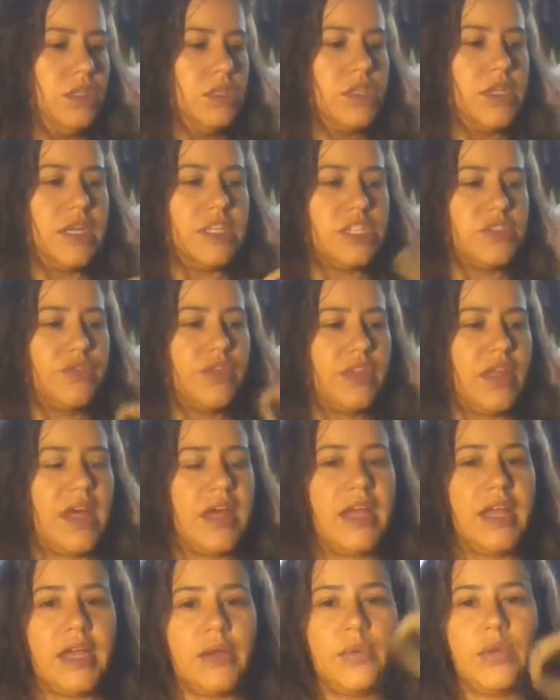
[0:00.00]
So that's for
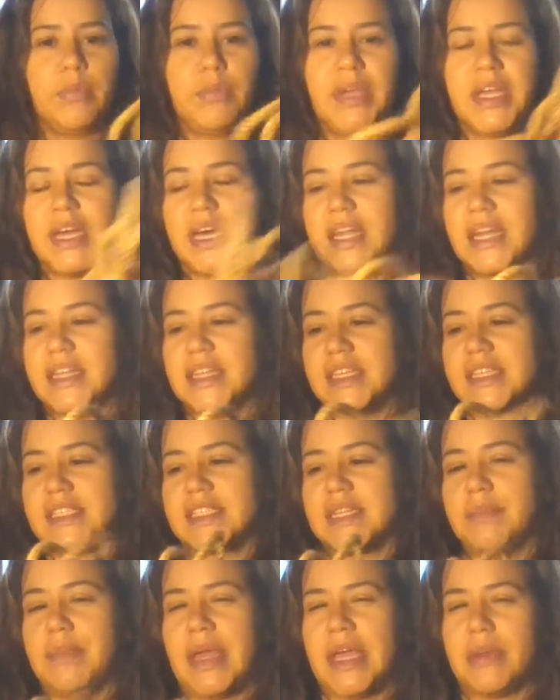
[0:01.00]
that. I will be cutting this
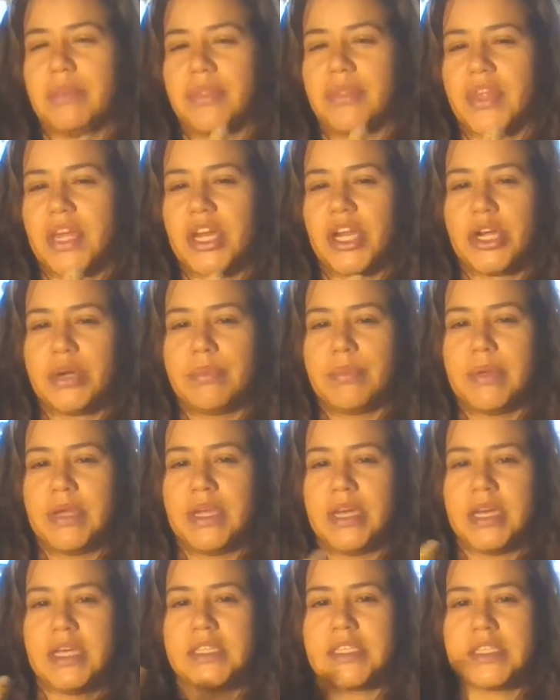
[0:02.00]
to make them thinner
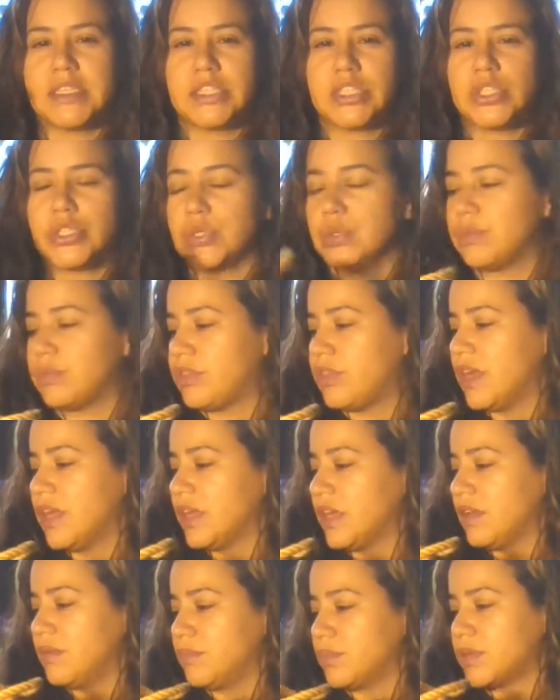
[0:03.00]
because it's too
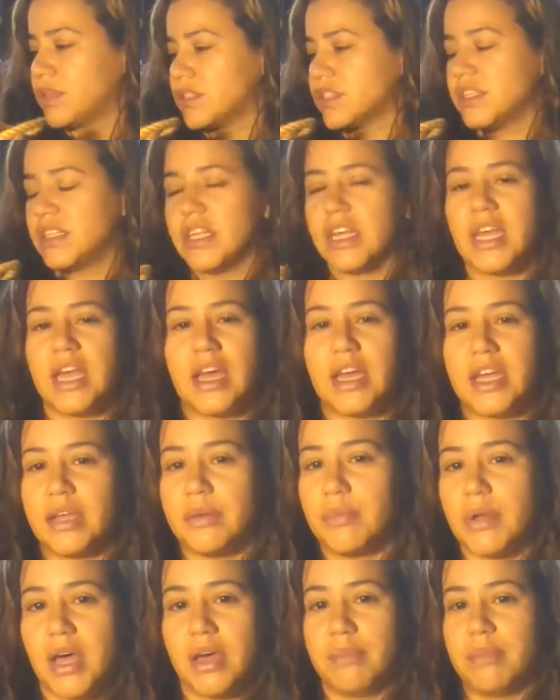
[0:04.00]
thick, and personally, I
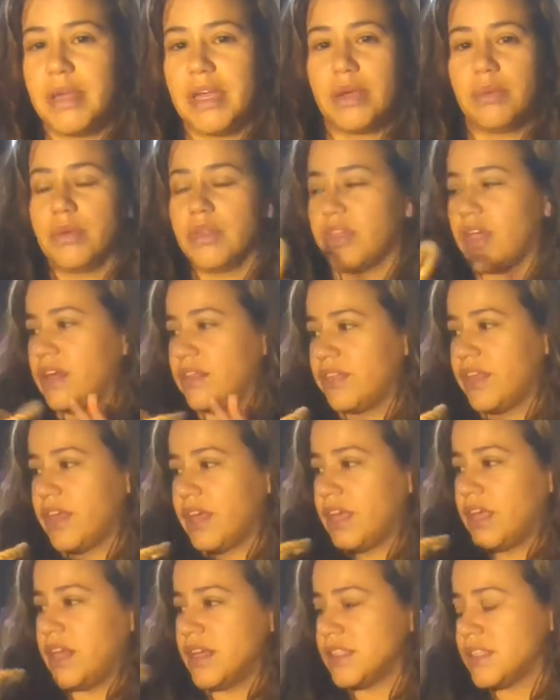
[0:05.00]
am not big with how
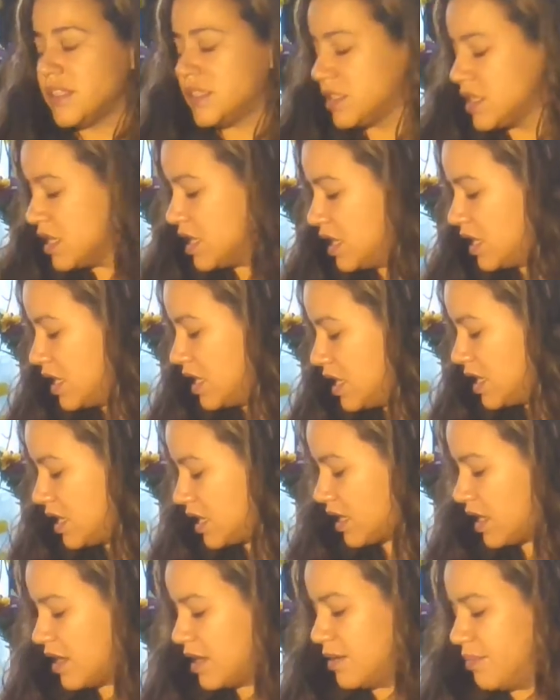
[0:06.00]
thick it is.
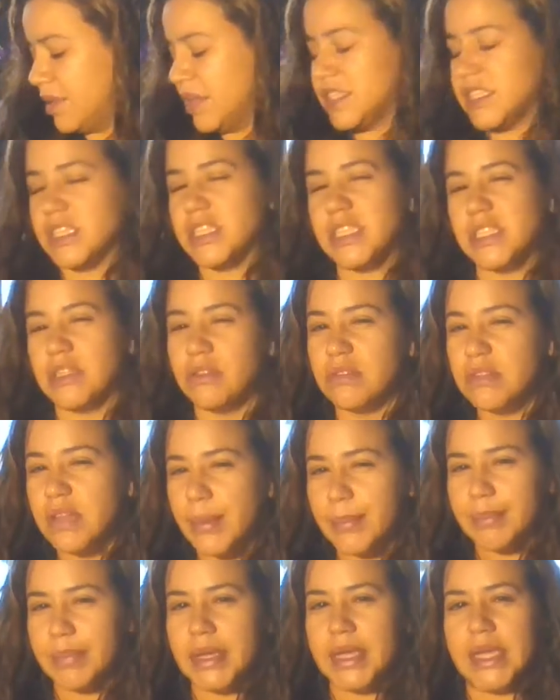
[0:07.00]
It kind of makes it too
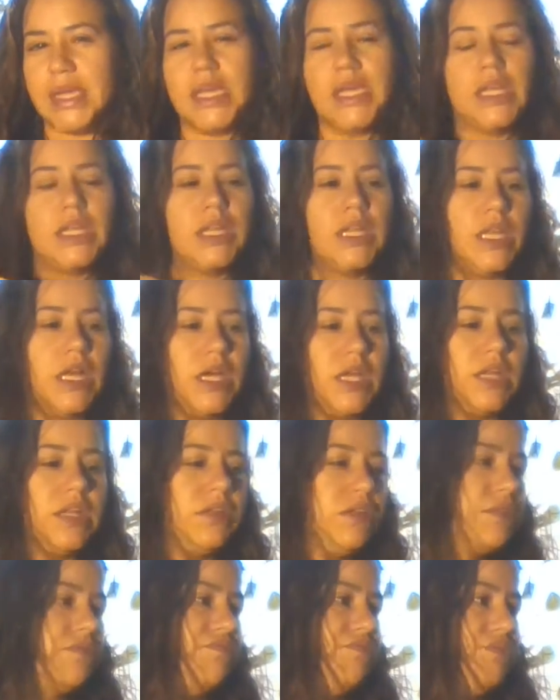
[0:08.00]
lumpy, not
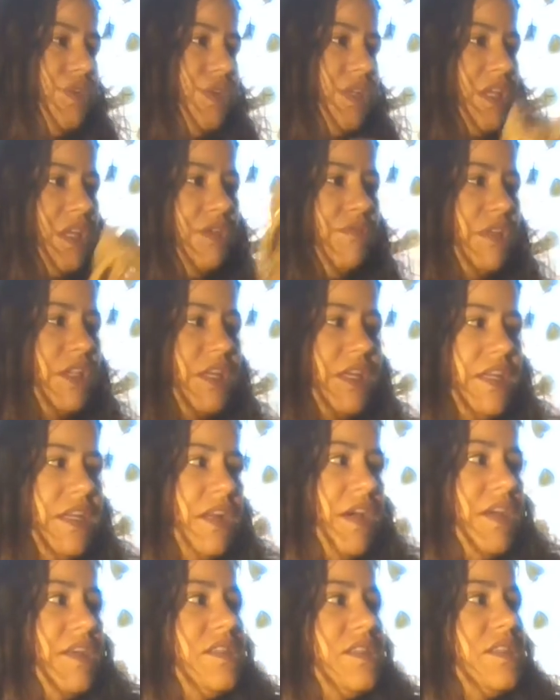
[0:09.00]
a really, really
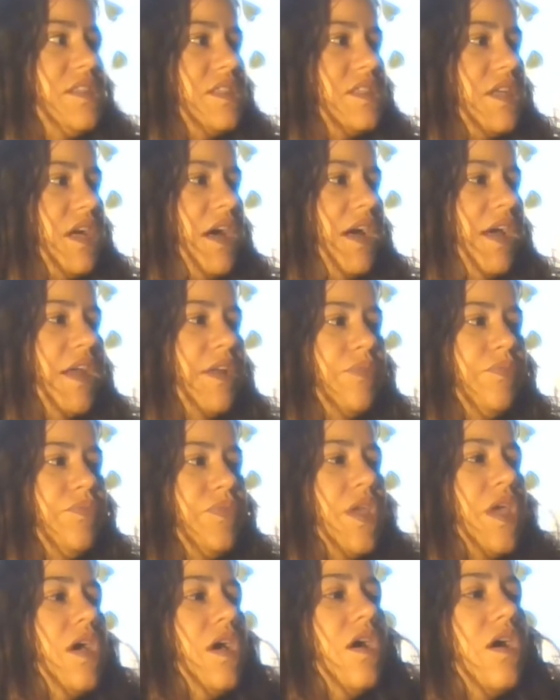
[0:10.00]
nice design.
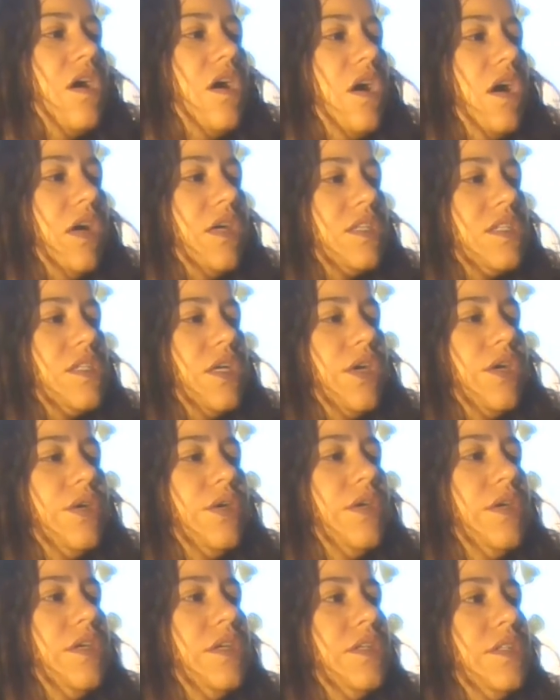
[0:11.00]

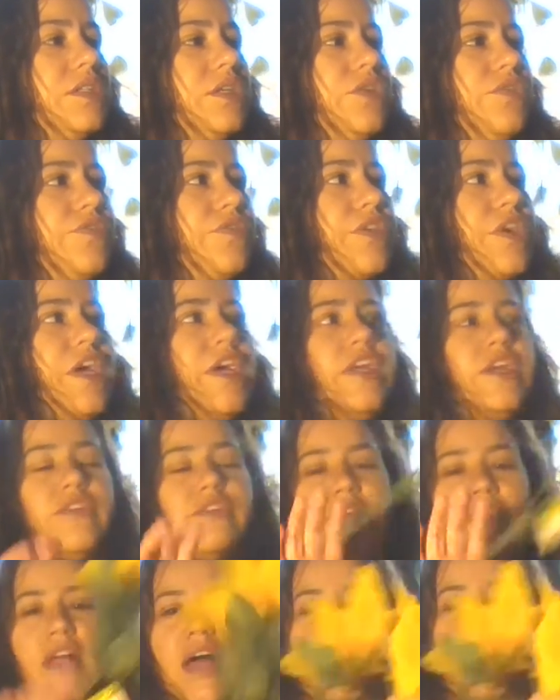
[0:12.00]
Also, don't forget your
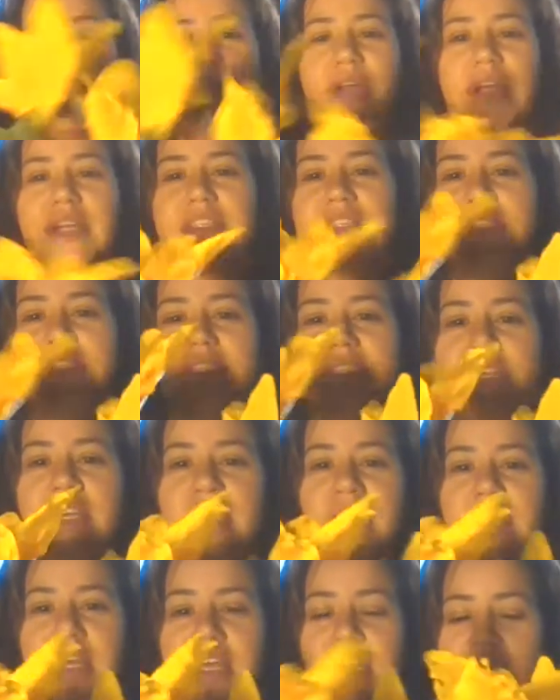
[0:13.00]
flowers.
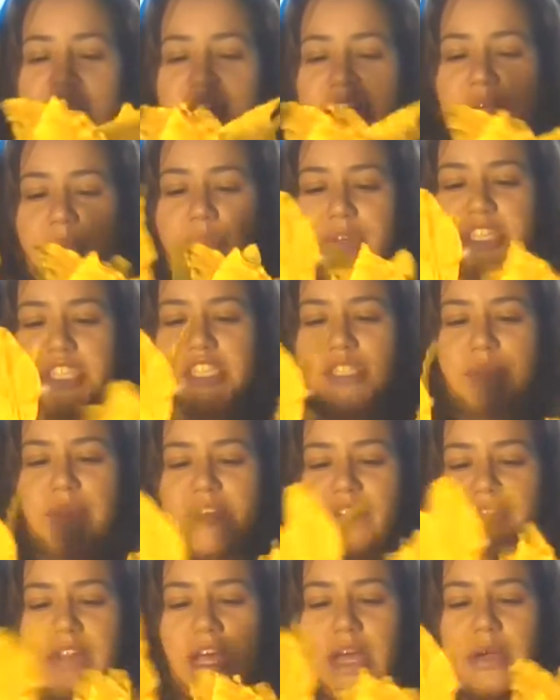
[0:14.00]
I purchased
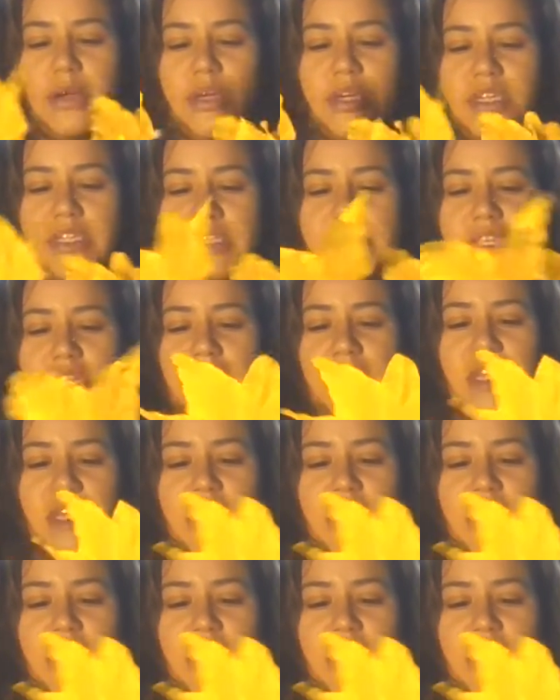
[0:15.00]
my flowers.